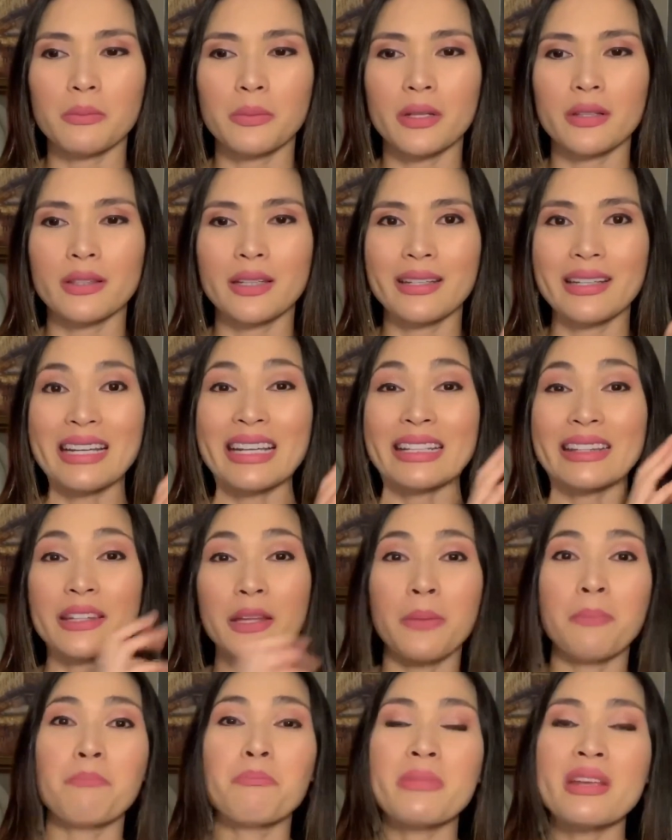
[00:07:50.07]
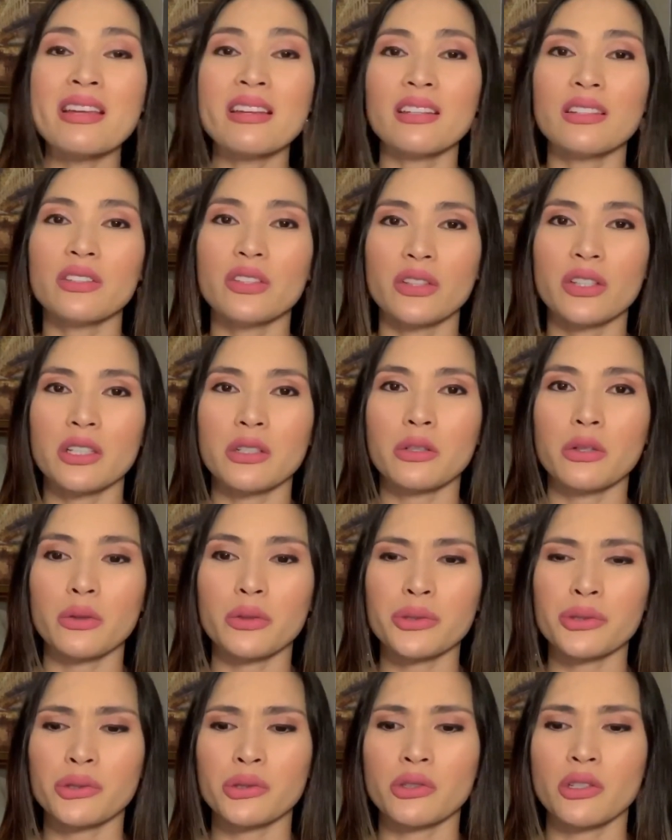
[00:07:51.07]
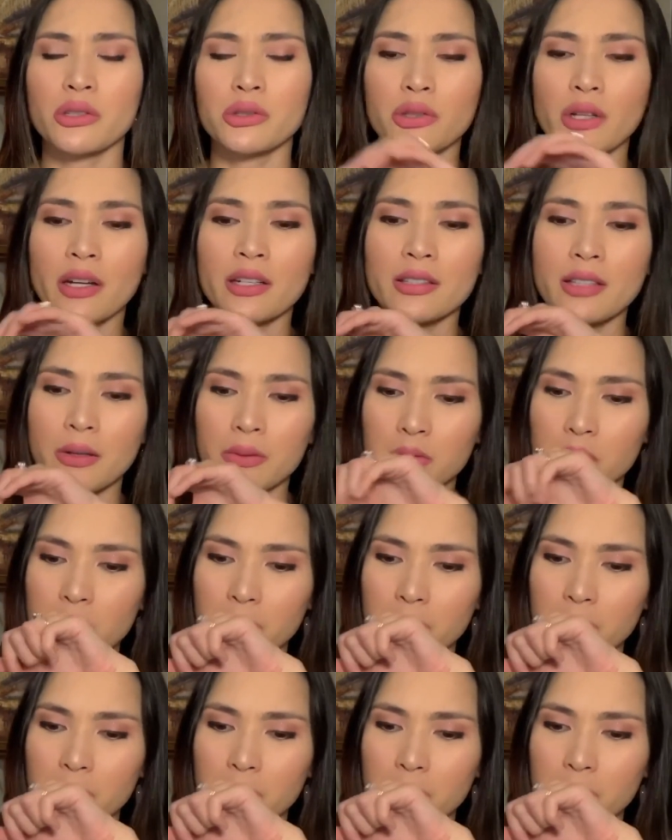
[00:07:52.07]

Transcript: but then it immediately goes the dry down